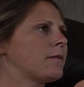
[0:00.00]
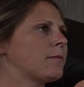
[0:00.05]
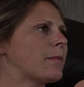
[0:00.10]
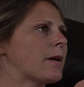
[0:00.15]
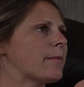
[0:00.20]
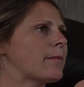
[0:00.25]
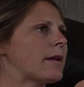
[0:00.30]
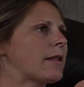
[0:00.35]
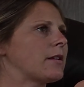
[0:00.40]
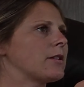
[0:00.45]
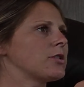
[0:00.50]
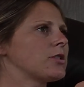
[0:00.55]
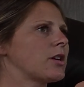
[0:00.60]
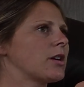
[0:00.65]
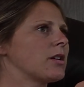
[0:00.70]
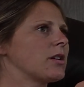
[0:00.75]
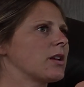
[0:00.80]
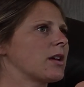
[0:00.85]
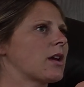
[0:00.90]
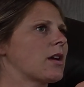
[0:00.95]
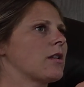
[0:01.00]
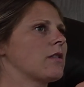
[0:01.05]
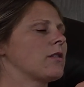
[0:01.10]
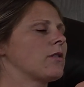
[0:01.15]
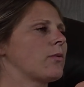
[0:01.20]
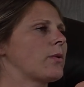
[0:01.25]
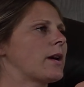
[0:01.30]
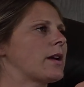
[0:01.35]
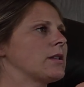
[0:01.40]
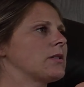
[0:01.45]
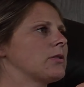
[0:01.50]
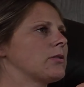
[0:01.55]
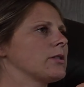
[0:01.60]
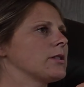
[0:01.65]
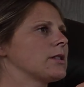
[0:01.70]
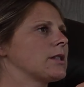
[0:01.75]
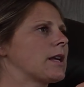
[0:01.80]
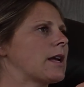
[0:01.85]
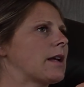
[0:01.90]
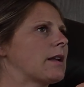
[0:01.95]
my belly started to get in the way
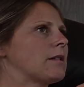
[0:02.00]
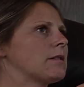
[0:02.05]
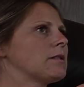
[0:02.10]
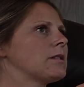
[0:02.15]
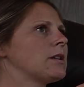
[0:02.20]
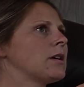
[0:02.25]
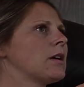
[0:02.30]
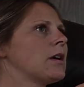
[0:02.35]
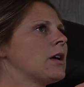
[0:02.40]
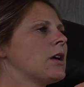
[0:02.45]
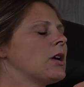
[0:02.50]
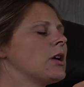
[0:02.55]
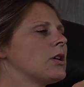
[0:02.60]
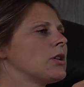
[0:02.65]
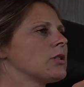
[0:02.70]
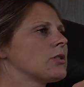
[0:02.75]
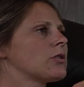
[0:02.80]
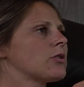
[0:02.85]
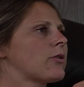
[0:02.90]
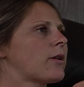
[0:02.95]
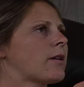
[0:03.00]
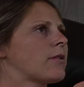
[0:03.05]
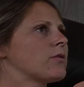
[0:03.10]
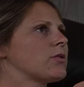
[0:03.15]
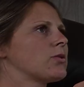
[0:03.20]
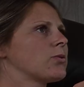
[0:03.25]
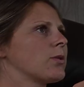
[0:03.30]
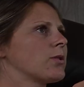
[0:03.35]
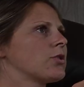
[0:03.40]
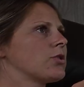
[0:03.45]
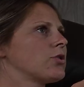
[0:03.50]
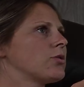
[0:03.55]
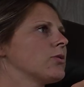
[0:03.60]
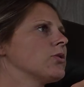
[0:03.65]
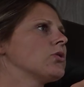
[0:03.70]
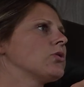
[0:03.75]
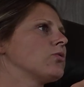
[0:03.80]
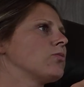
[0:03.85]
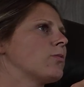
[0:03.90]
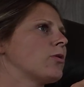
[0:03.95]
towards the end. So I would switch to a
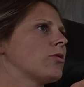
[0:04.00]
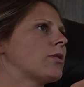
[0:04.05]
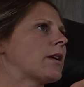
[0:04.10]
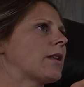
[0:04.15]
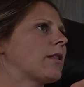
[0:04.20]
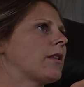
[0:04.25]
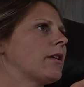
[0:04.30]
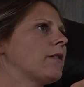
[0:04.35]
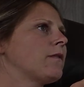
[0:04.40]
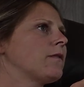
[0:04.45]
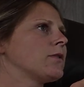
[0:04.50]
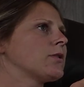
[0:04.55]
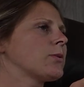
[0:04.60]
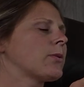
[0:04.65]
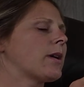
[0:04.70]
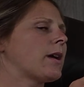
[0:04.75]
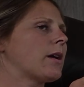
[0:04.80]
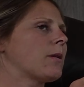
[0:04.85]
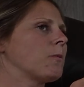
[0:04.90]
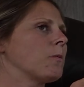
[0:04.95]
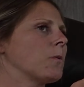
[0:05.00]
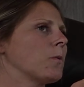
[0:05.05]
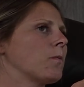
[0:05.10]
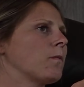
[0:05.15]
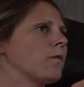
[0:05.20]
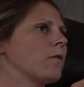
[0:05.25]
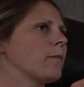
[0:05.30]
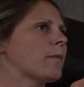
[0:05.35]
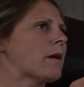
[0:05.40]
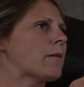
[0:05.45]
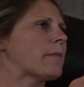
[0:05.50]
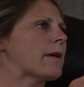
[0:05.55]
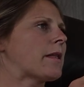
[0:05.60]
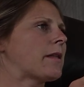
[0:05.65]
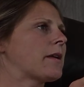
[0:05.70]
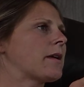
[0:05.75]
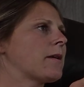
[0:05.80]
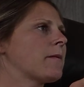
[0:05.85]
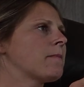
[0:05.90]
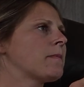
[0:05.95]
sumo deadlift so I had room for my
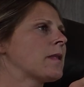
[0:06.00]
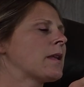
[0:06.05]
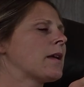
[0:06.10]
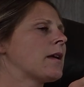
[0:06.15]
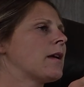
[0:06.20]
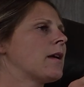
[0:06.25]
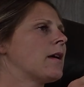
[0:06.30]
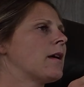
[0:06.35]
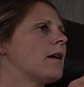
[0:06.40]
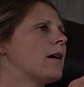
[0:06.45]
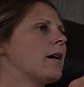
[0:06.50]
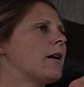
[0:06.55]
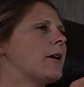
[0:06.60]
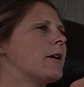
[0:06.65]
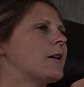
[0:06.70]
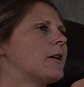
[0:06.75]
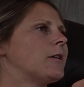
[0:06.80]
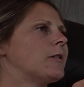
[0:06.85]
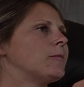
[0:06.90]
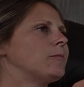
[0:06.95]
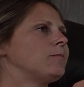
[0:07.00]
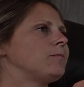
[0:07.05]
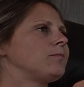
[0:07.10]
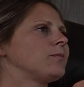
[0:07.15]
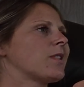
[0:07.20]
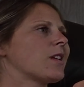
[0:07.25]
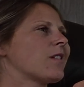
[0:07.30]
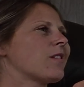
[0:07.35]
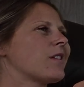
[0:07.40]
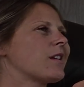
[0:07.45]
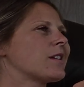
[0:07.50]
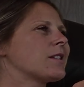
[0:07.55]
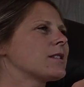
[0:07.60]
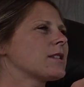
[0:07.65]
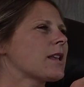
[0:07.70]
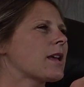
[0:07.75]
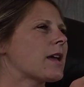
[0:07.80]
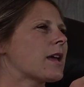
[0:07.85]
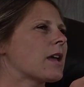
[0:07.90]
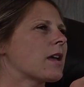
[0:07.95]
belly.
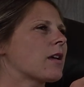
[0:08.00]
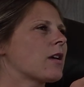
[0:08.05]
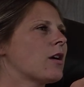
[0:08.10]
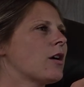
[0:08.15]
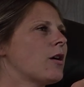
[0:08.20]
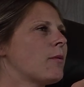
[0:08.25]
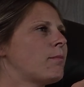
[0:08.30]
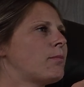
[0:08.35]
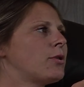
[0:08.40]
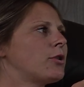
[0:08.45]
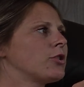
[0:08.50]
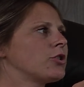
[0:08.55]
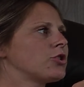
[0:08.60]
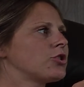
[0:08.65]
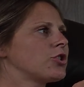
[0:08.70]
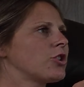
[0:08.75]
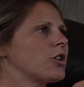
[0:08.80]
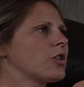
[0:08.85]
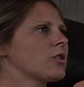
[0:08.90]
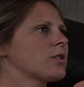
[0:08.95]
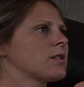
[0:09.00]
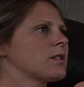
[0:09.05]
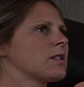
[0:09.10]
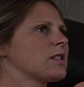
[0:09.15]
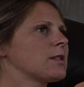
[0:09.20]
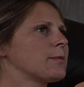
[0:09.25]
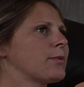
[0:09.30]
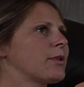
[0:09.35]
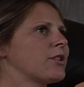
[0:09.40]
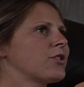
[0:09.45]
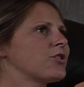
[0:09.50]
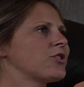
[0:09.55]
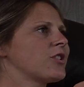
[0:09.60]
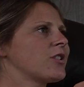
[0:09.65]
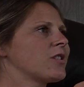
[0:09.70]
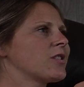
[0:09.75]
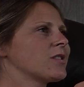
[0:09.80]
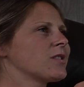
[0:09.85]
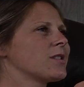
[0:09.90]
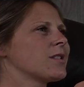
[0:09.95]
Things like push jerks and split
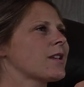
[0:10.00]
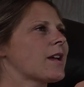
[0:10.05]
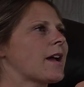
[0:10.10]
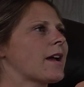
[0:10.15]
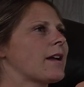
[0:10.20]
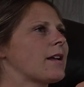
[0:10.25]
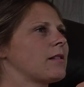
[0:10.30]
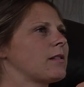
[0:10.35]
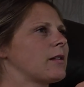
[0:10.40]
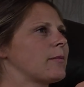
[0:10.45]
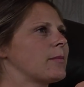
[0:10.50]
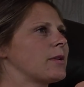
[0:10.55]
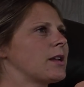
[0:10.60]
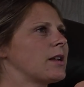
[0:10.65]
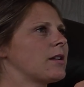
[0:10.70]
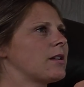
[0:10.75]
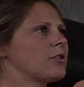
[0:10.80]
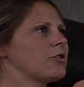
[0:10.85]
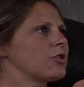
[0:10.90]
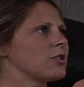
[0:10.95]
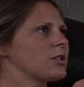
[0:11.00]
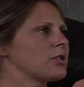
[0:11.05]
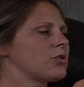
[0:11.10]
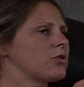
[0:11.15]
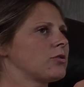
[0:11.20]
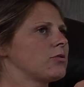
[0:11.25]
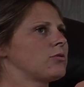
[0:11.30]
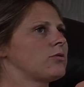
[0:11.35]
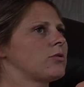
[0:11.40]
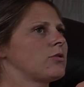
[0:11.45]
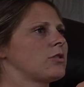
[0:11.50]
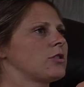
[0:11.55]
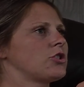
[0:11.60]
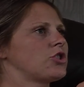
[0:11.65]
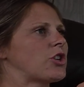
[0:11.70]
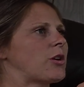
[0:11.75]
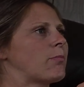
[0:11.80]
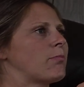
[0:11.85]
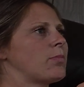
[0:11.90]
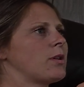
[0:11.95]
jerks, I eliminated just due to the
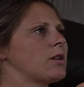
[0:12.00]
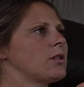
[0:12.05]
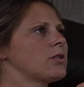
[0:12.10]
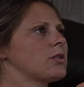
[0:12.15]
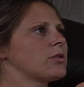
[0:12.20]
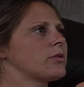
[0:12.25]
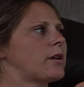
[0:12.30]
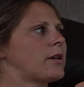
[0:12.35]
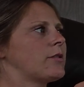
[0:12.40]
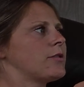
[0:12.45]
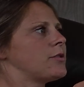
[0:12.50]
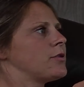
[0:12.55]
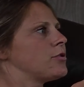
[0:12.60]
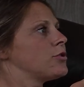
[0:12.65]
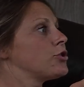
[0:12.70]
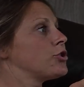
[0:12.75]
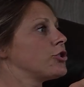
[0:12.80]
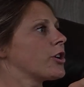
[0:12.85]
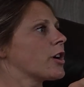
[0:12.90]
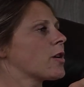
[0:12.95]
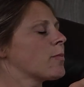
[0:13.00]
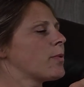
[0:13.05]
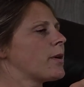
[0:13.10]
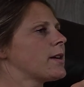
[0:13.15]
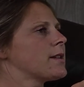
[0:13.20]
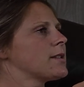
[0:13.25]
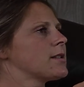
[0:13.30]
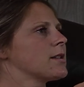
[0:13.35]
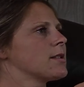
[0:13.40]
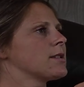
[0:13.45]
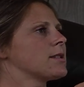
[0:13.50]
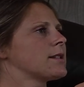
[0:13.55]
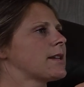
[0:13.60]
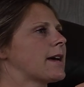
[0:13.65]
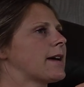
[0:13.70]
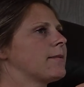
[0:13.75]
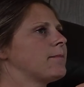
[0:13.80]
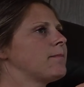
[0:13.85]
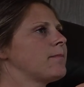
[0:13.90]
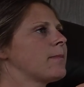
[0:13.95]
jumping. So I would do strict press
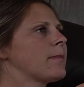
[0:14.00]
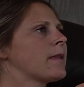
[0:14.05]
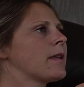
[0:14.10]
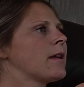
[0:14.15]
instead.